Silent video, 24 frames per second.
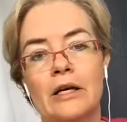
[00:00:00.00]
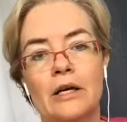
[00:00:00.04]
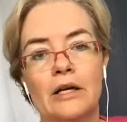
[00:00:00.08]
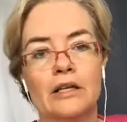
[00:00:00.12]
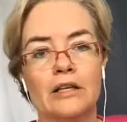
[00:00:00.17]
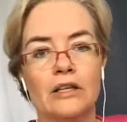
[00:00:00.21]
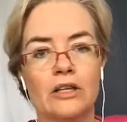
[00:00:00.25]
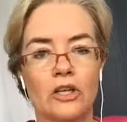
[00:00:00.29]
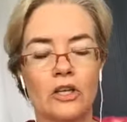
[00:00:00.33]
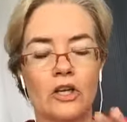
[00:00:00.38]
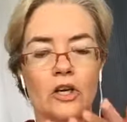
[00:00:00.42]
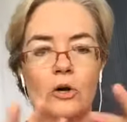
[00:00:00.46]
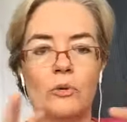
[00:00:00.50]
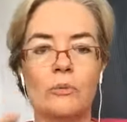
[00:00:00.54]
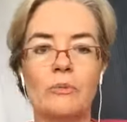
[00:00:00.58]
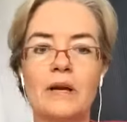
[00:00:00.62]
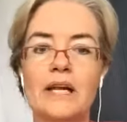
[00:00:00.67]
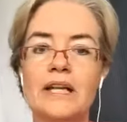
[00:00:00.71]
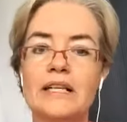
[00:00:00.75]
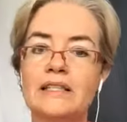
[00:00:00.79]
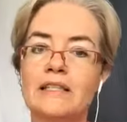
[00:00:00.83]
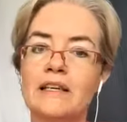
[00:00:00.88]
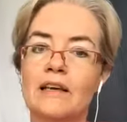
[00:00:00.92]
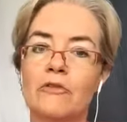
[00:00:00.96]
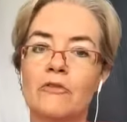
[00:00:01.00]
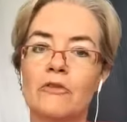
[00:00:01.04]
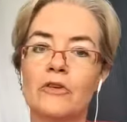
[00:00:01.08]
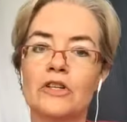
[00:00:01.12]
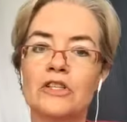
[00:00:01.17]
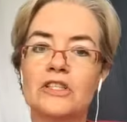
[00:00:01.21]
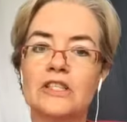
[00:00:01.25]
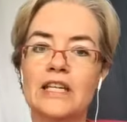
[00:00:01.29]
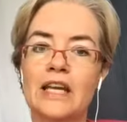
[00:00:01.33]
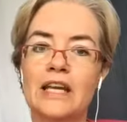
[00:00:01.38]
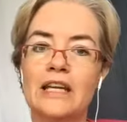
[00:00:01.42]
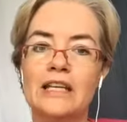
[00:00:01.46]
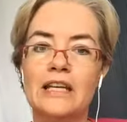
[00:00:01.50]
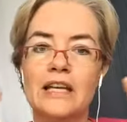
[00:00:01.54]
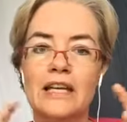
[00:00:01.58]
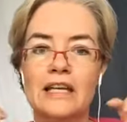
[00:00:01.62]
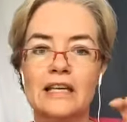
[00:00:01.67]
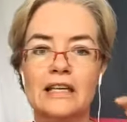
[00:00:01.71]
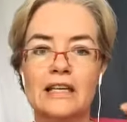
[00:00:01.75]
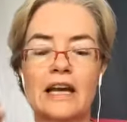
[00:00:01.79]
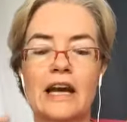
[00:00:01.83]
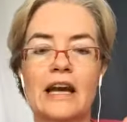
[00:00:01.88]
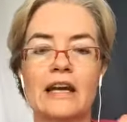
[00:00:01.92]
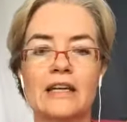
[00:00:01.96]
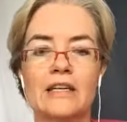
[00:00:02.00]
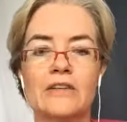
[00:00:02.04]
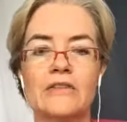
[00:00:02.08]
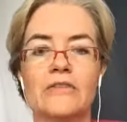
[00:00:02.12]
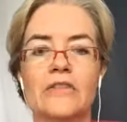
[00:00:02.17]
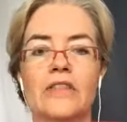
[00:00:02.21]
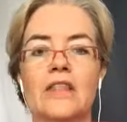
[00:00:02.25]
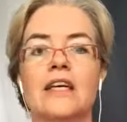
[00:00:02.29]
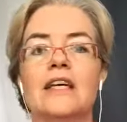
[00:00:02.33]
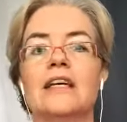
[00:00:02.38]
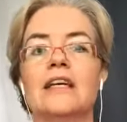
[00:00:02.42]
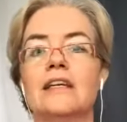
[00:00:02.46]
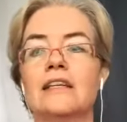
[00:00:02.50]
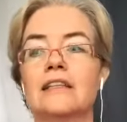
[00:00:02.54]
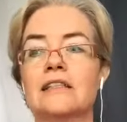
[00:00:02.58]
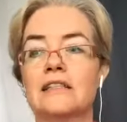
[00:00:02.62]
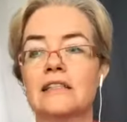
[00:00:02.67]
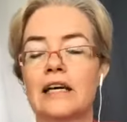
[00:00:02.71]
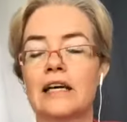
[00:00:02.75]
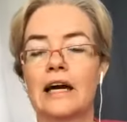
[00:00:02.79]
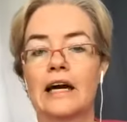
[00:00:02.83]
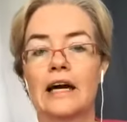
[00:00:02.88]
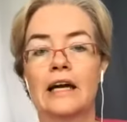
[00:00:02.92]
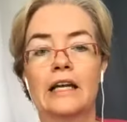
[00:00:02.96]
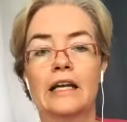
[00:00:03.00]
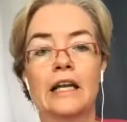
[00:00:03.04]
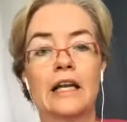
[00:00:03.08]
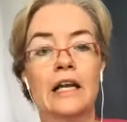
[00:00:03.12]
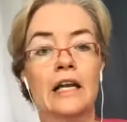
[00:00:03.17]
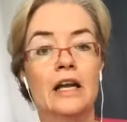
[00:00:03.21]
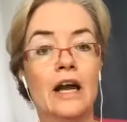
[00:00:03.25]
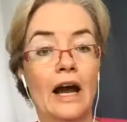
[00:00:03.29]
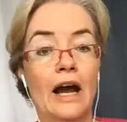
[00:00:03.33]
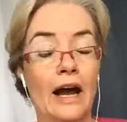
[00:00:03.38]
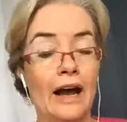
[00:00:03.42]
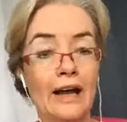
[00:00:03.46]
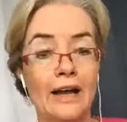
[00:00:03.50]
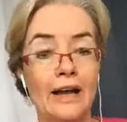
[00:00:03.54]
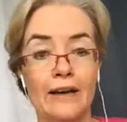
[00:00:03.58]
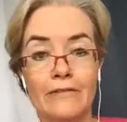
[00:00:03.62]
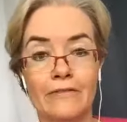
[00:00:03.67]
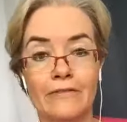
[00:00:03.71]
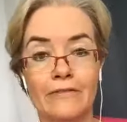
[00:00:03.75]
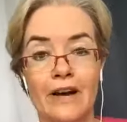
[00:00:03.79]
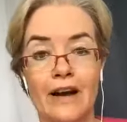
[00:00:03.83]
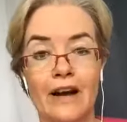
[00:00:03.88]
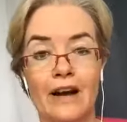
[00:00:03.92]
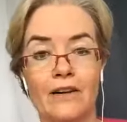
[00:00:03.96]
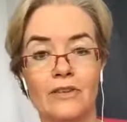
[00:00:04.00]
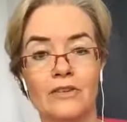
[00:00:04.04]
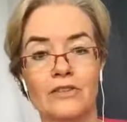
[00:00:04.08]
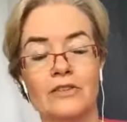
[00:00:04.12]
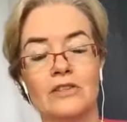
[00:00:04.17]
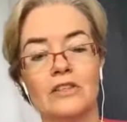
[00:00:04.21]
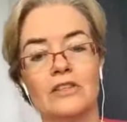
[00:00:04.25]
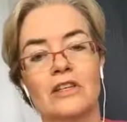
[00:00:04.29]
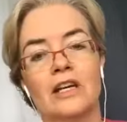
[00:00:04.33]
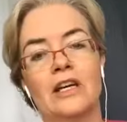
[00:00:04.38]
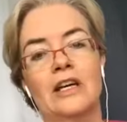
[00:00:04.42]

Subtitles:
you know, basic first aid kit kind of things that I have found